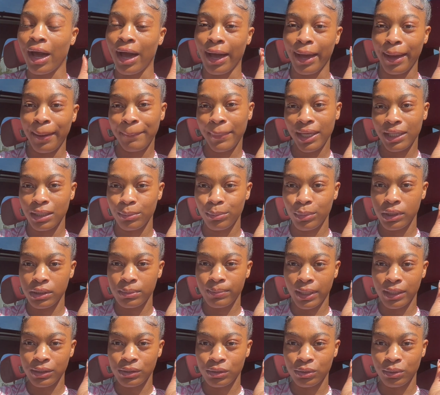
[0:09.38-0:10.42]
I'm at the beauty
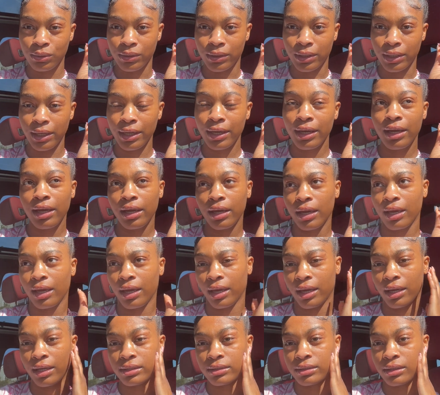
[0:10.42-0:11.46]
spot store,
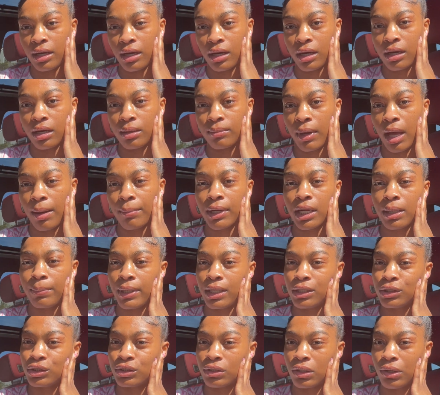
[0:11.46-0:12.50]
and I'm gonna be
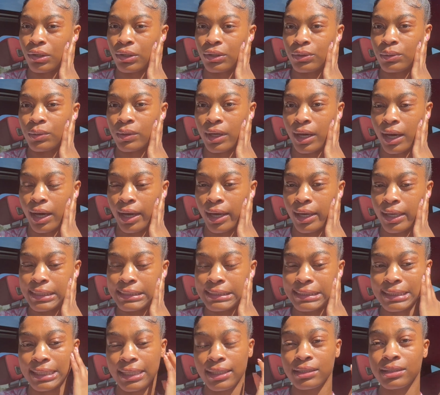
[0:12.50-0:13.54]
showing you guys
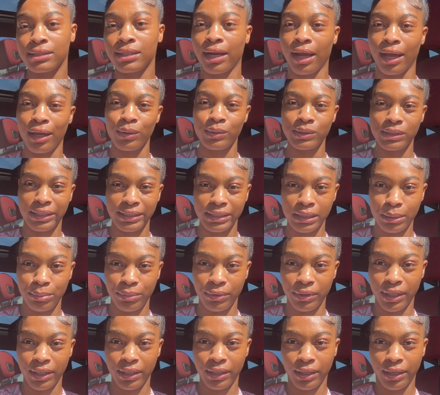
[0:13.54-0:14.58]
things that I use as a
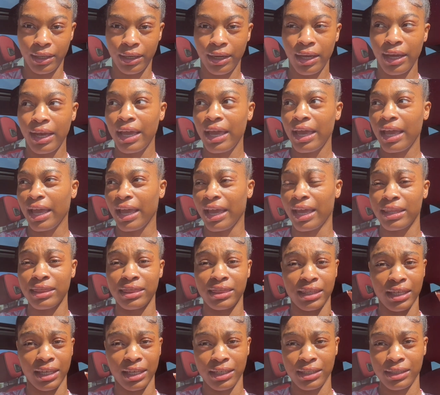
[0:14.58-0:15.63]
braider and
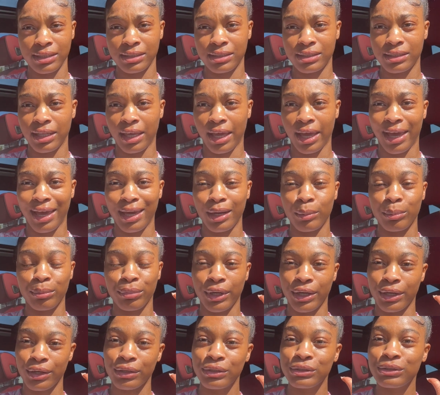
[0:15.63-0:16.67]
things that
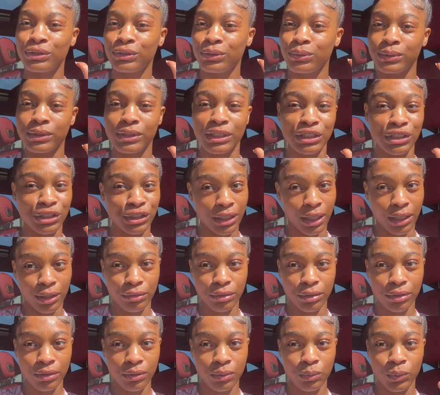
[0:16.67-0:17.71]
braiders use in
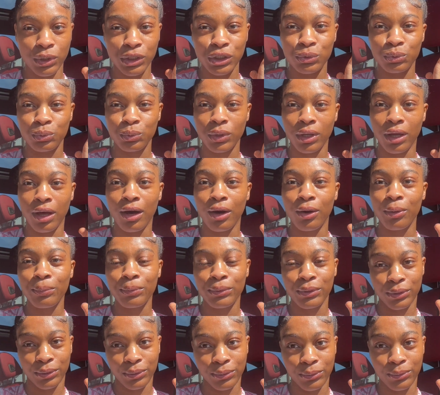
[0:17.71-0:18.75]
general, which will help
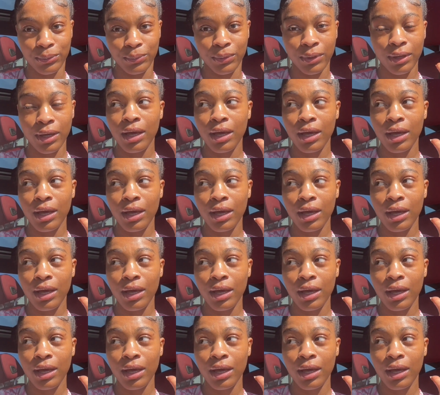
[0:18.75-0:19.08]
you